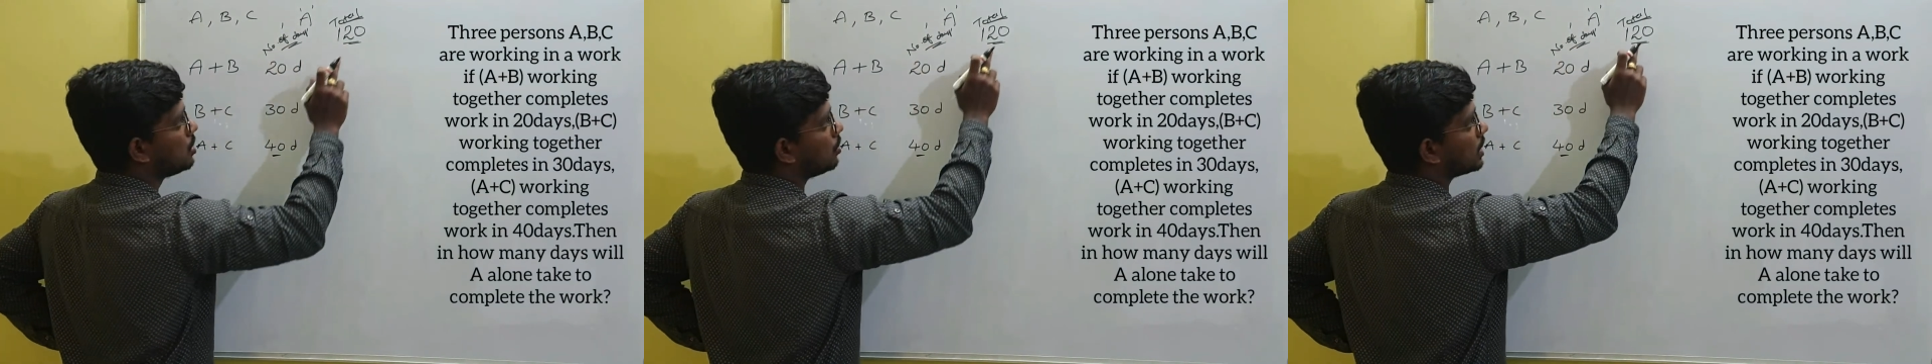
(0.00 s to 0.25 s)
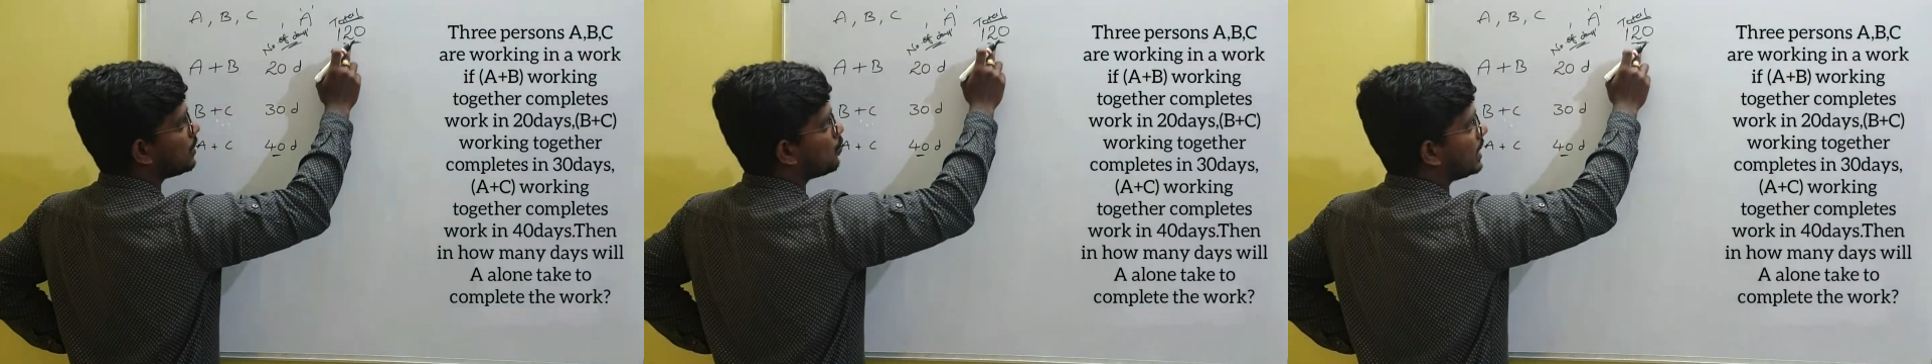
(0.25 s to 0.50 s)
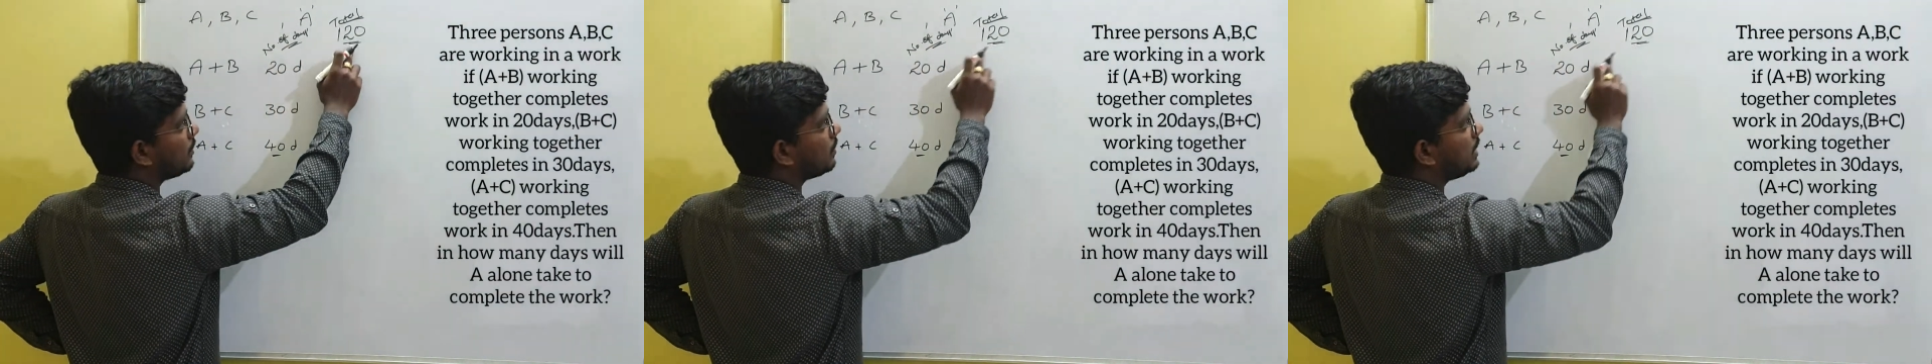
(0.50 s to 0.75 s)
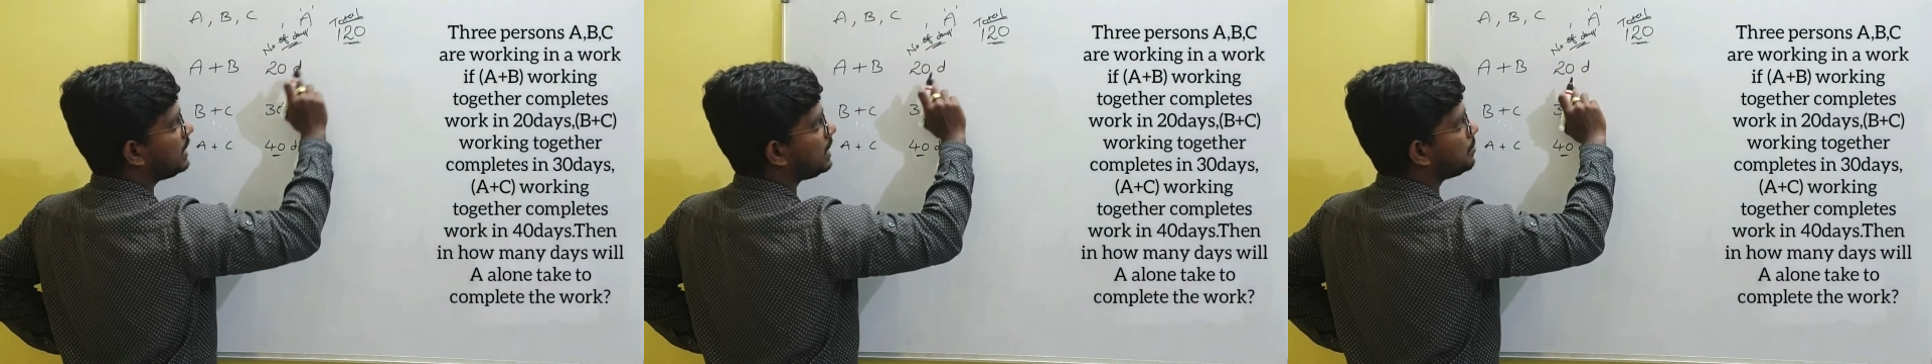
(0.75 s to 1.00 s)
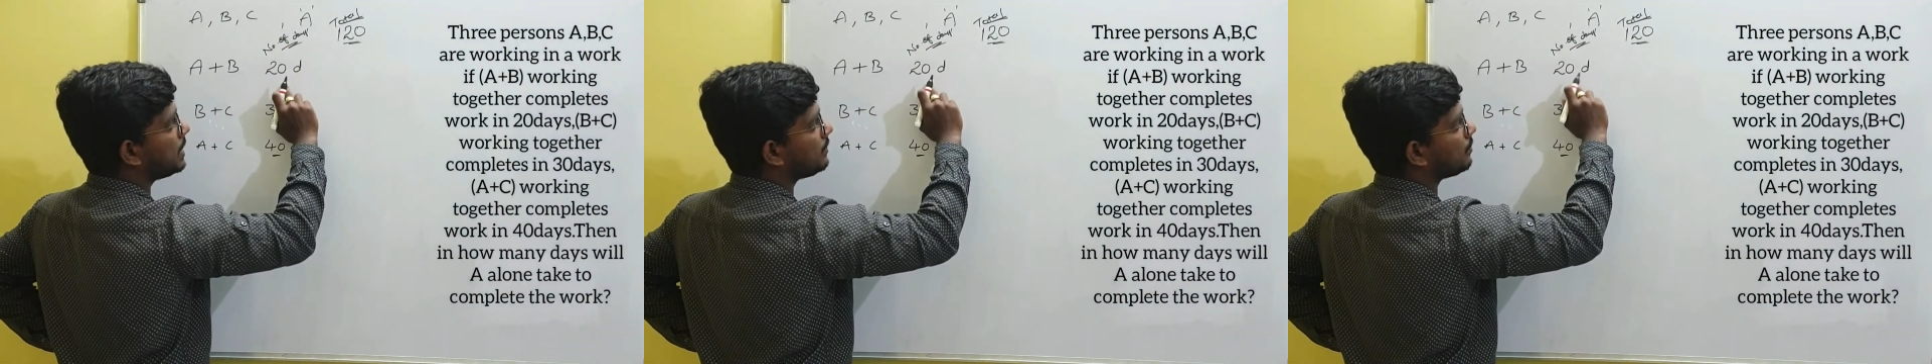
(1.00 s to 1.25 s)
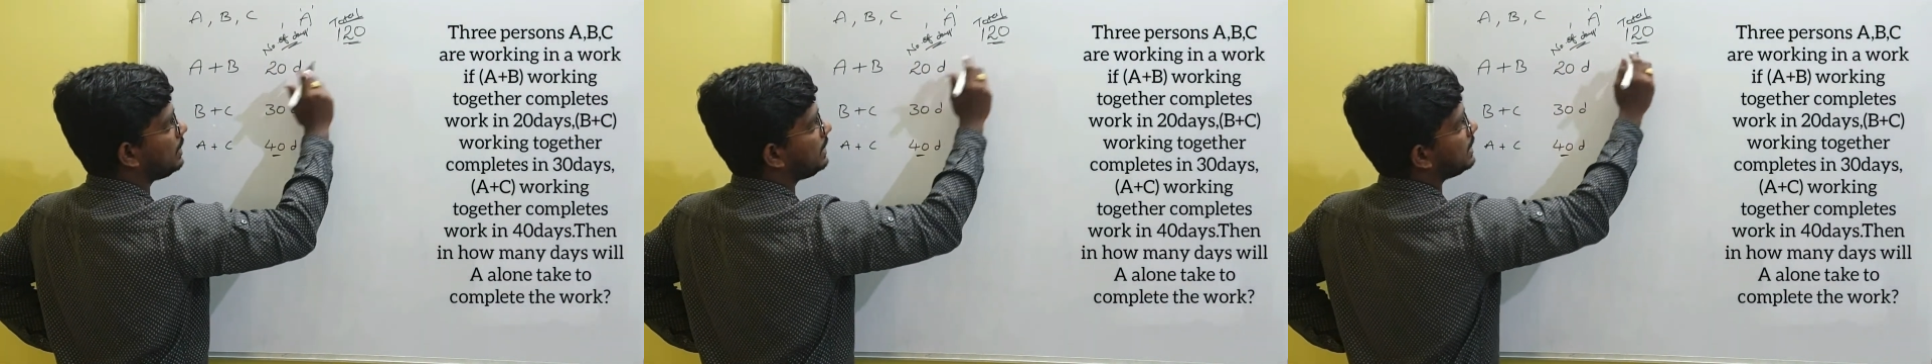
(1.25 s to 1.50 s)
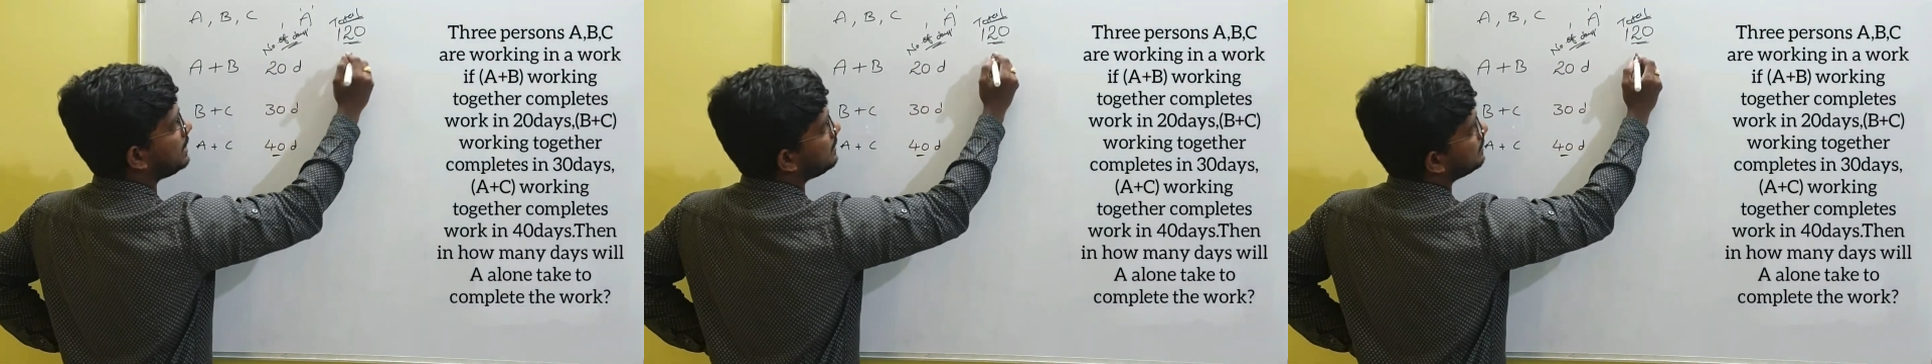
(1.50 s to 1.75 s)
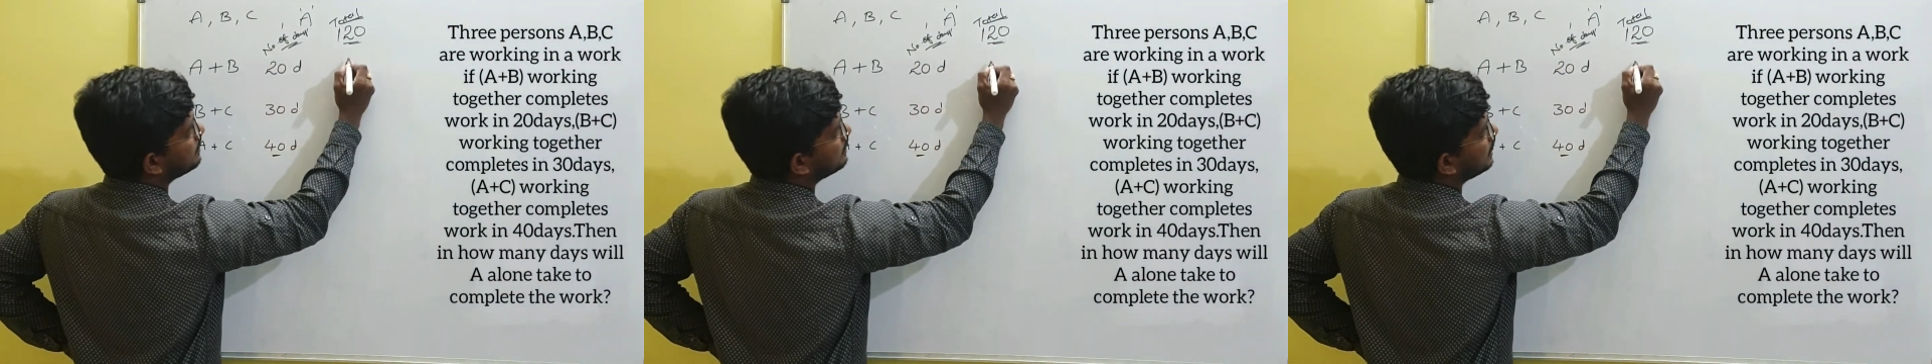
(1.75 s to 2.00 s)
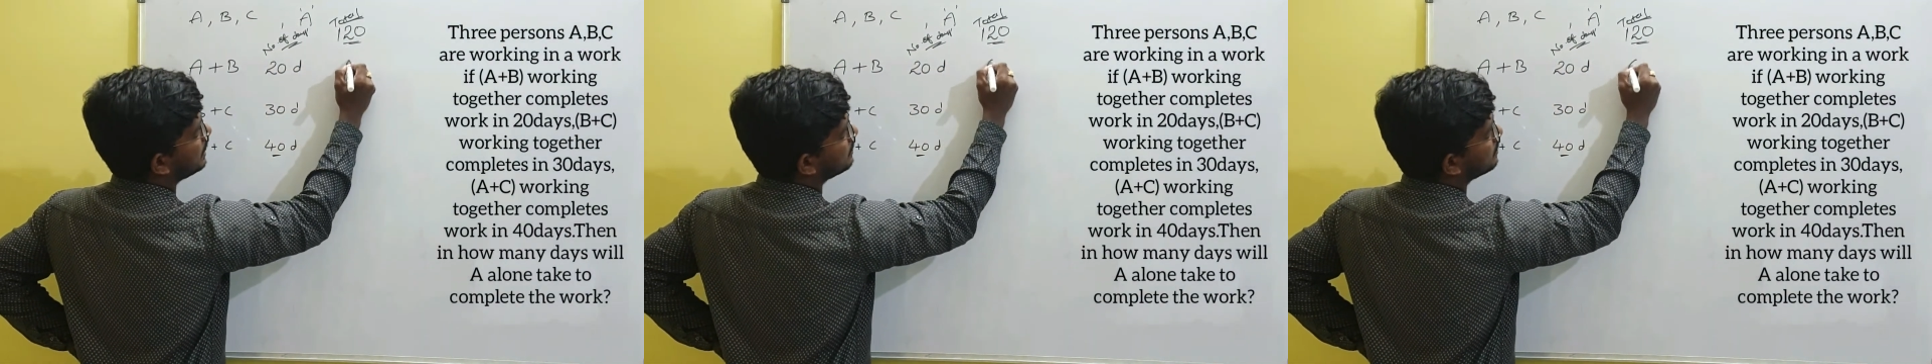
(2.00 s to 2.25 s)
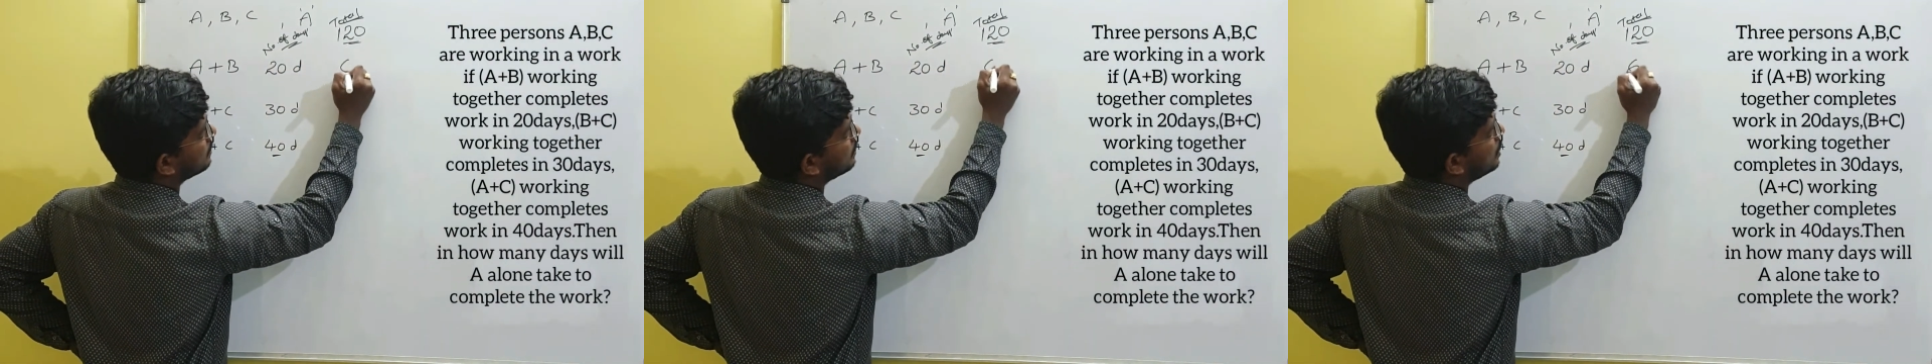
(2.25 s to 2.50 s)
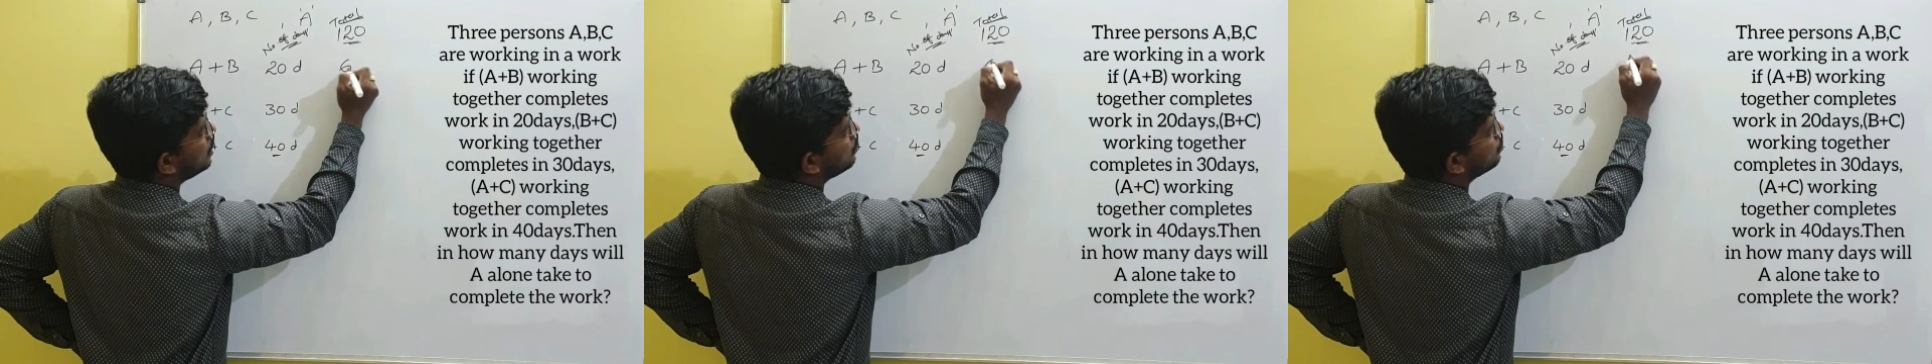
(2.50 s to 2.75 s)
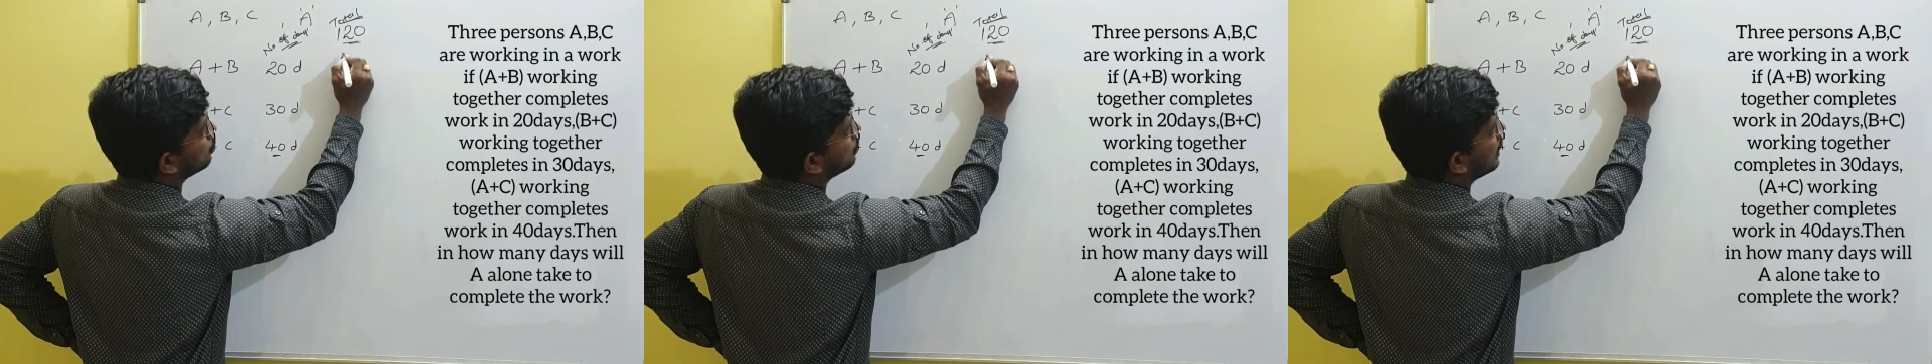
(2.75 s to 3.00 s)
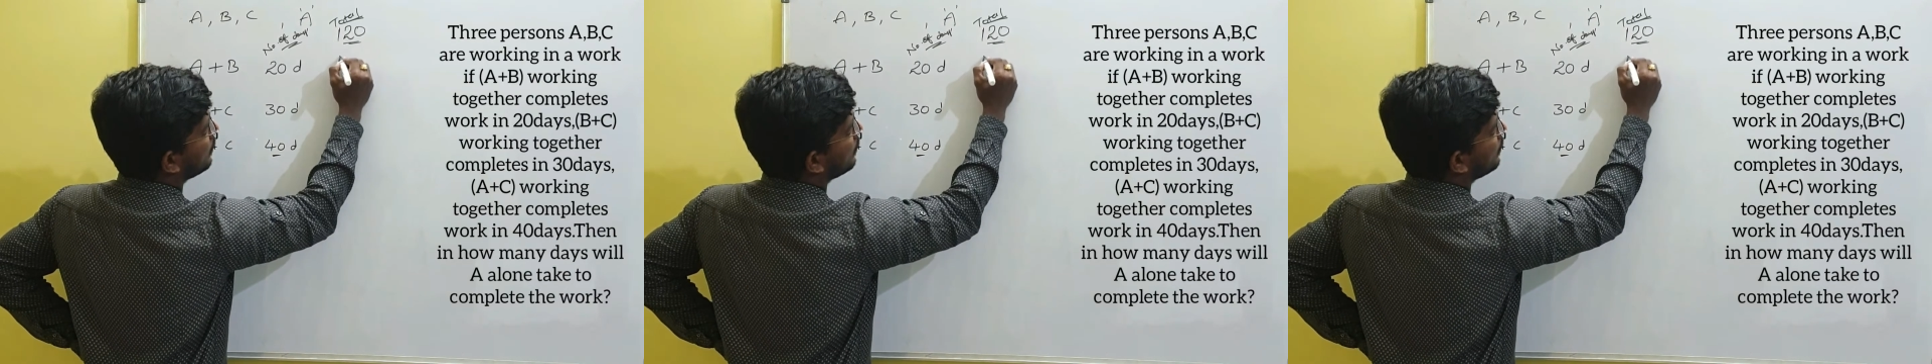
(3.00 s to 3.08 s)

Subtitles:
Okay, 120 by 20 is 6. So the